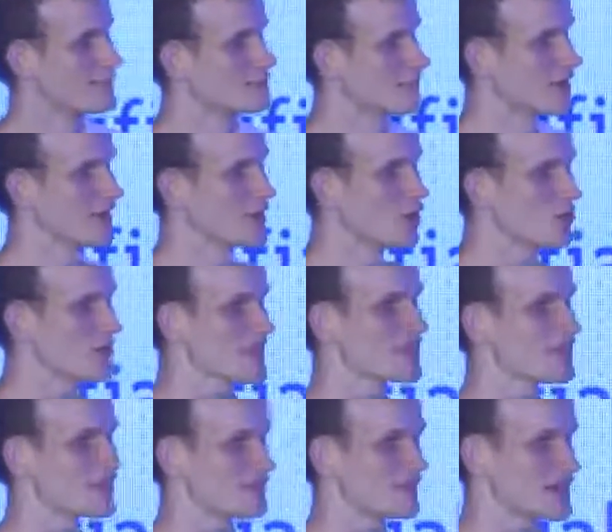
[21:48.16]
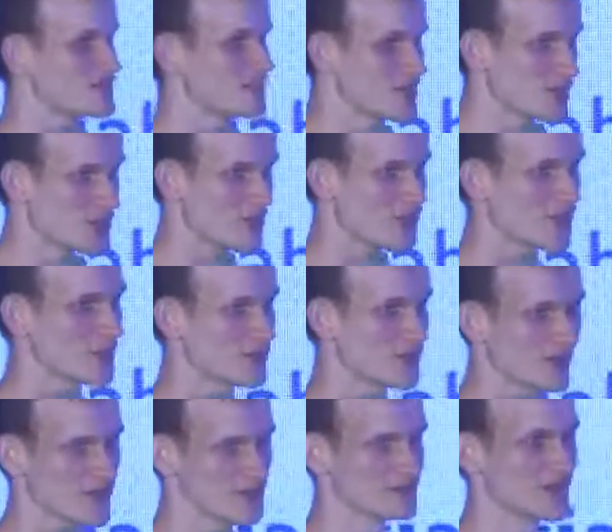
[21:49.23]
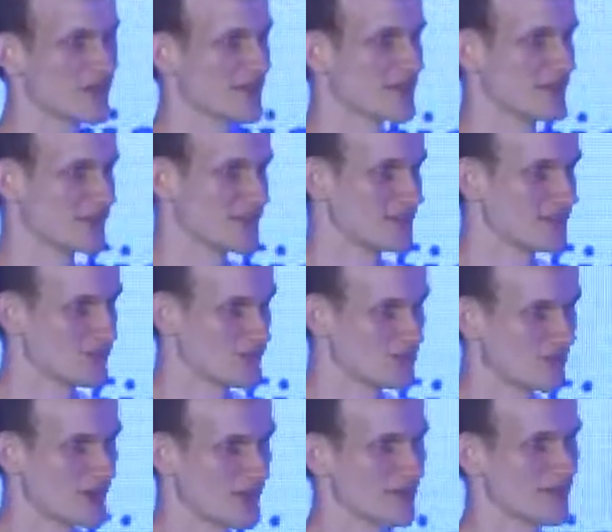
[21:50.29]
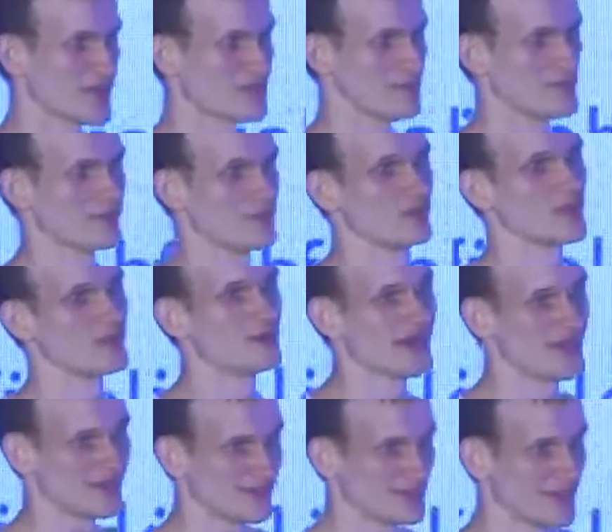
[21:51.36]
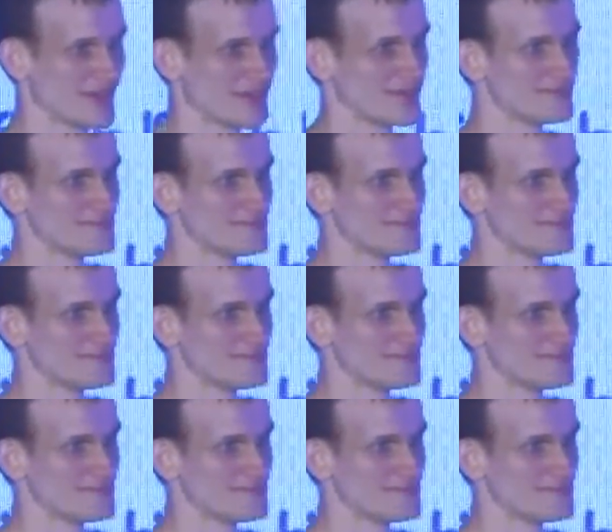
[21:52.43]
I hope it's not a violation of securities law to say that Dogecoin is awesome, and if you want to buy it, you can.